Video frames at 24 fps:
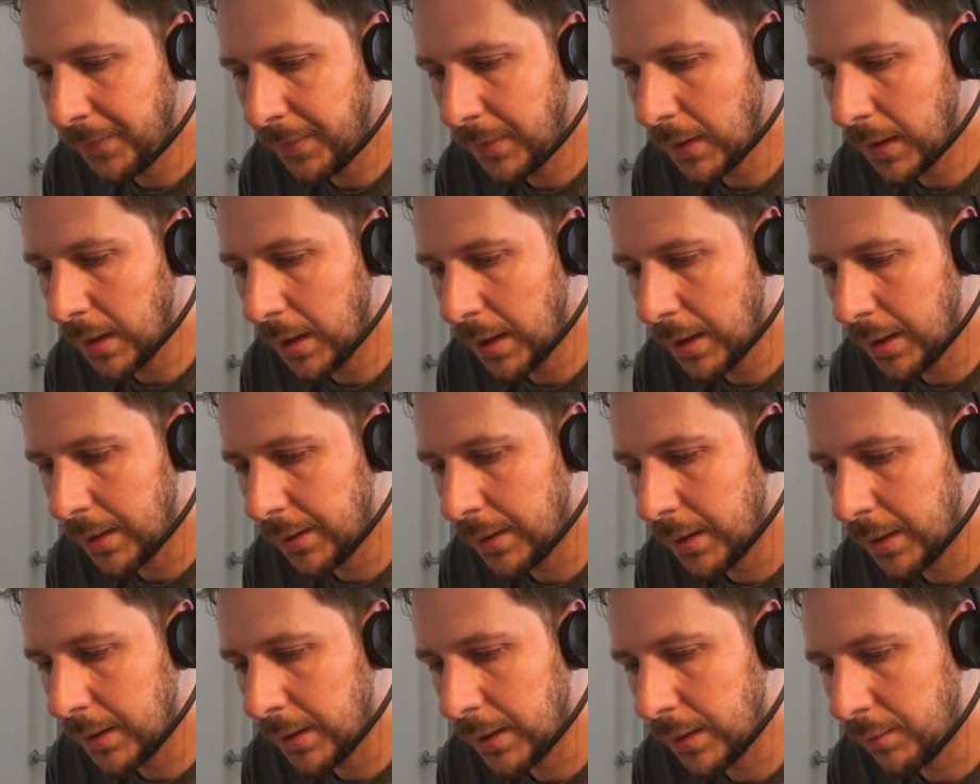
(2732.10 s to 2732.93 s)
And
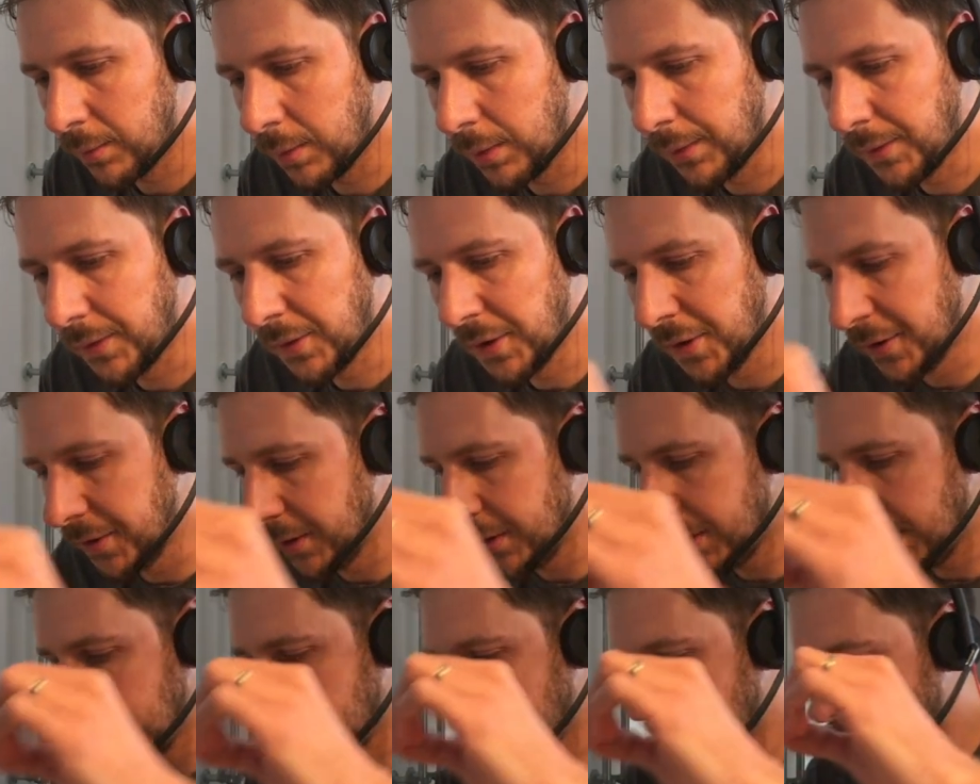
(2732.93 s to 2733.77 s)
then I will stun
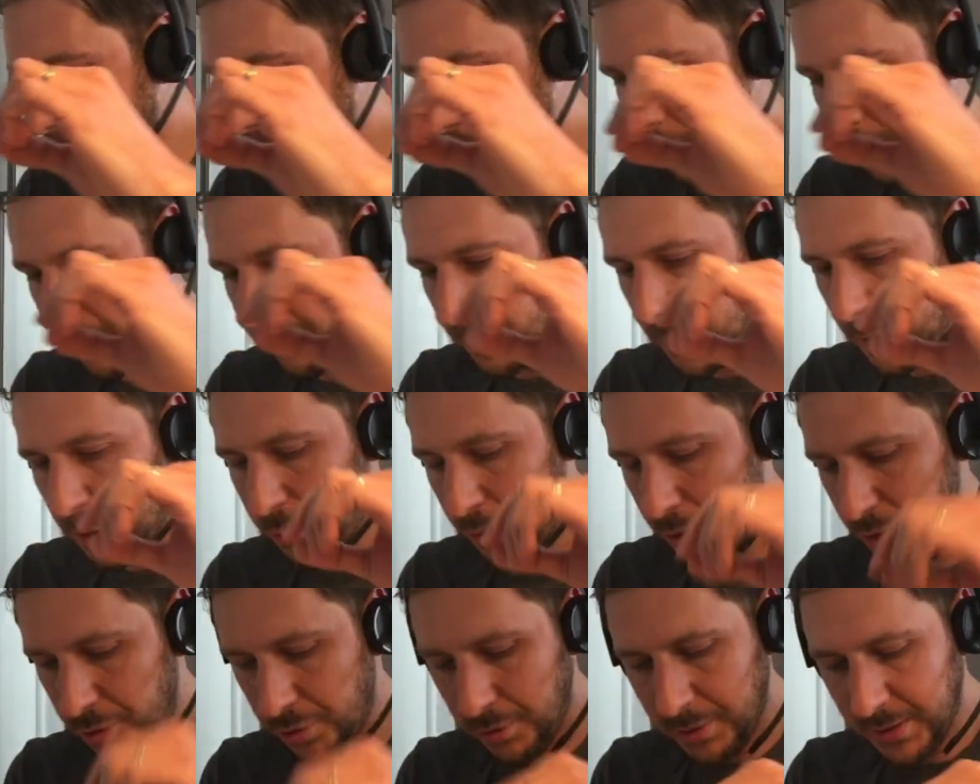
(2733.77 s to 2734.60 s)
and exhaust one of my
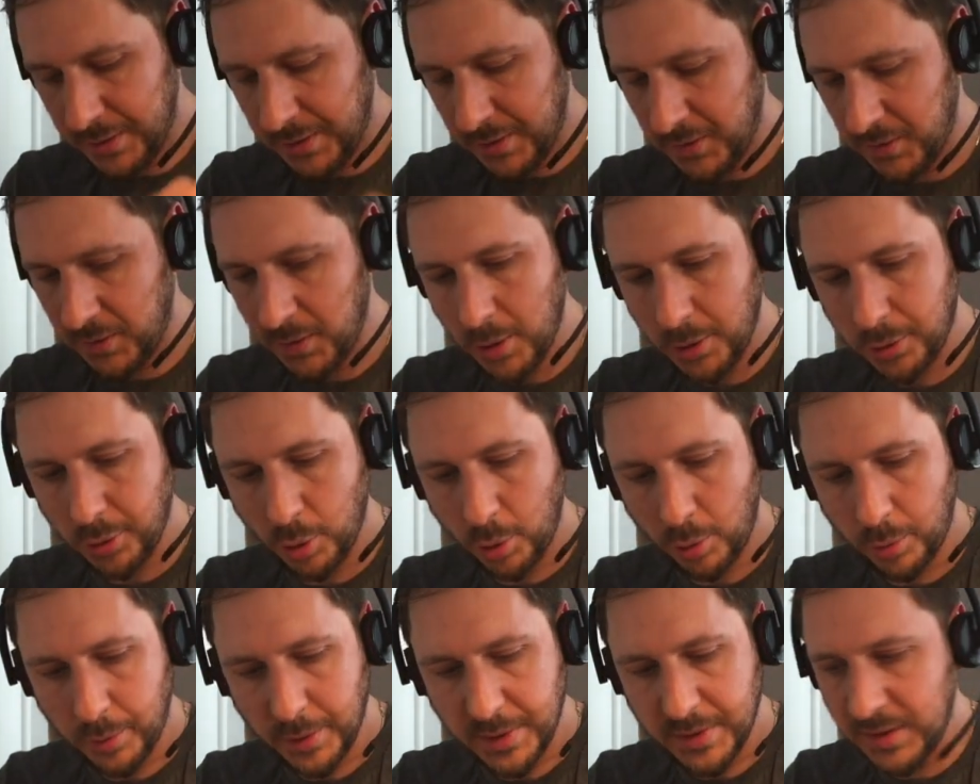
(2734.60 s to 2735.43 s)
creature that is not
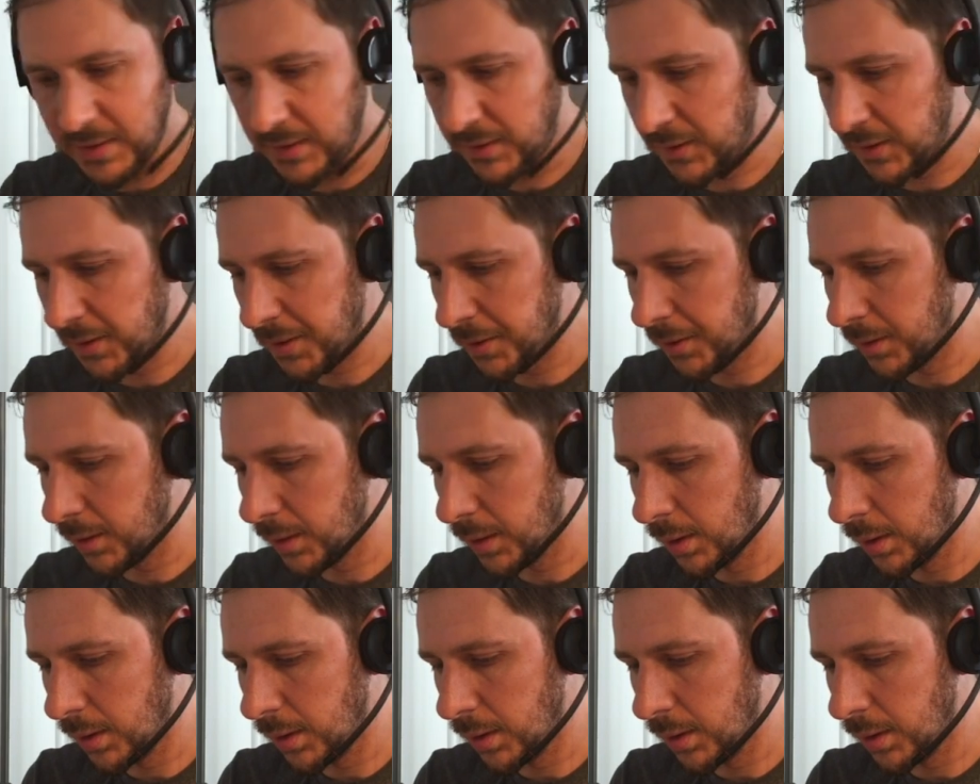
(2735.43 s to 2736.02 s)
already stunned.